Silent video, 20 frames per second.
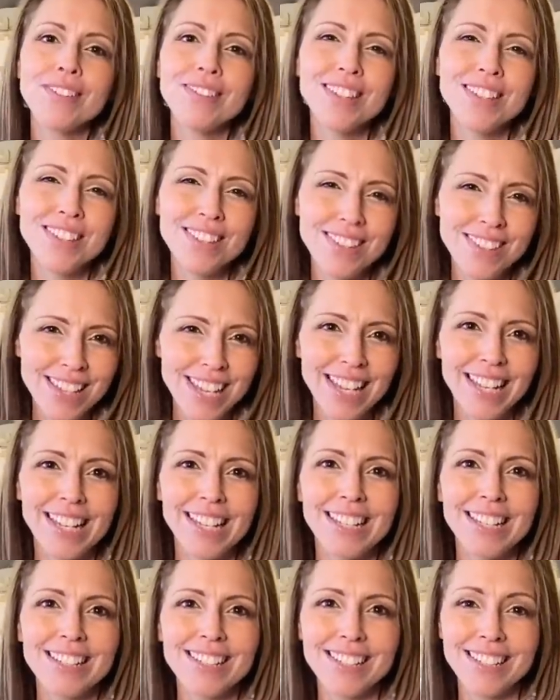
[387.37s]
the
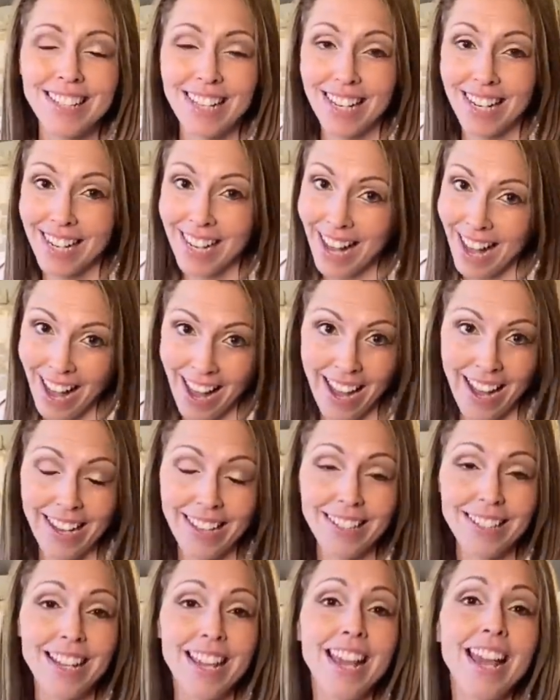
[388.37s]
things that I
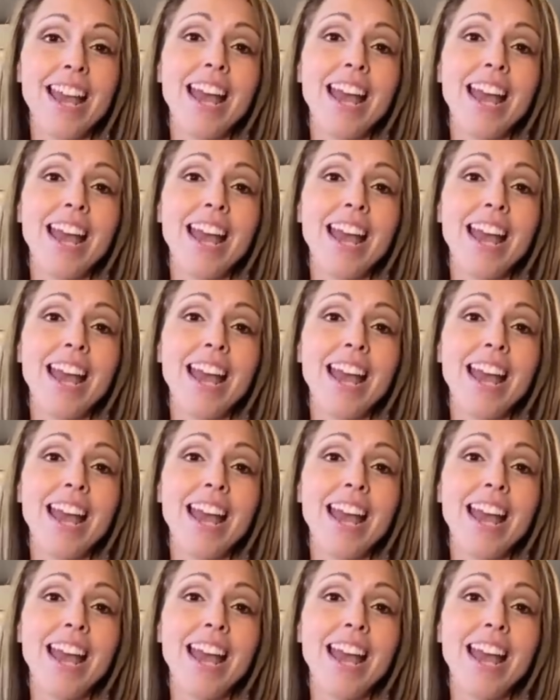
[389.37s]
had.